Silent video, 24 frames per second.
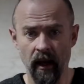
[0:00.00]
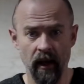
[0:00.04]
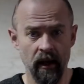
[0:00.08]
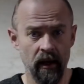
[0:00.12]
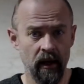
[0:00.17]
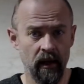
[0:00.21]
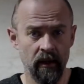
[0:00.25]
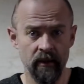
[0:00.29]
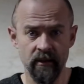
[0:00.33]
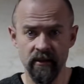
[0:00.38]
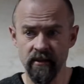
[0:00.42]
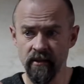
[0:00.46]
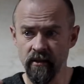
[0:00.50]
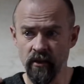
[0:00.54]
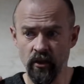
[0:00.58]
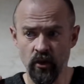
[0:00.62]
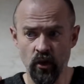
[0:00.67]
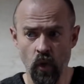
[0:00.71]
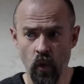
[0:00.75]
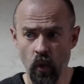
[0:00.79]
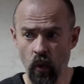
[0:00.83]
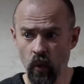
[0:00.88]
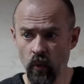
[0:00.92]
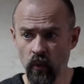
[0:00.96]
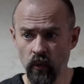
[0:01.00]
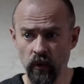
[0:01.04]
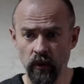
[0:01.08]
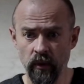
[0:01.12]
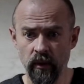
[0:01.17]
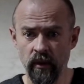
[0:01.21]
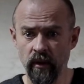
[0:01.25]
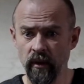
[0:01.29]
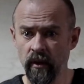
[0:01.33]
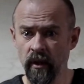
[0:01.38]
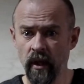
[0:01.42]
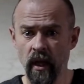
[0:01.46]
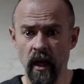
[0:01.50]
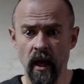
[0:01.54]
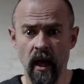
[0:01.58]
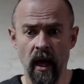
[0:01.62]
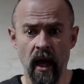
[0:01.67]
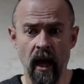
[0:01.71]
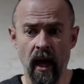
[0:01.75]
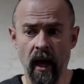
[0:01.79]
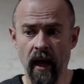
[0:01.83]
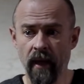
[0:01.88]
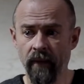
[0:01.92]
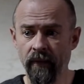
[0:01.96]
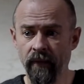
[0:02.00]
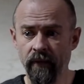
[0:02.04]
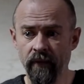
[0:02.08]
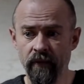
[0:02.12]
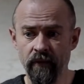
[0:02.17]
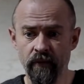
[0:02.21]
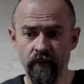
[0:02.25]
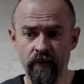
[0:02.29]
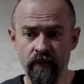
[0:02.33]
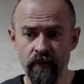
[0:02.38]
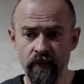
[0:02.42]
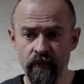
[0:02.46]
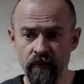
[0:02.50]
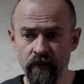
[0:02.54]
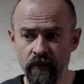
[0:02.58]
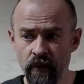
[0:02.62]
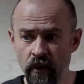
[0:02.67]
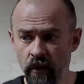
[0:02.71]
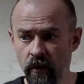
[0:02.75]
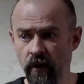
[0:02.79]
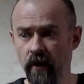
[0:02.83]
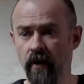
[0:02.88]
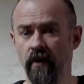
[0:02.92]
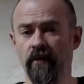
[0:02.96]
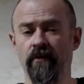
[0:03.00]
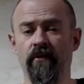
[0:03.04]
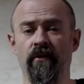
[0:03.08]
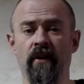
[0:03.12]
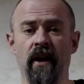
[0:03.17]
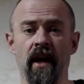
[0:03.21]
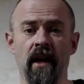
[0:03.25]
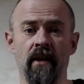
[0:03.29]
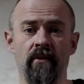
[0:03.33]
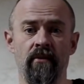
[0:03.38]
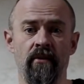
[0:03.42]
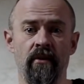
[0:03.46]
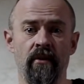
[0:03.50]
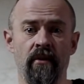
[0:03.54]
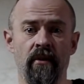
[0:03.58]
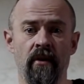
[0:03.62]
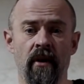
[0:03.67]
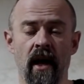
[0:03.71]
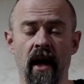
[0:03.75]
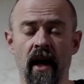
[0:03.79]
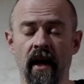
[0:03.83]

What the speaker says: It's cold and full of flavor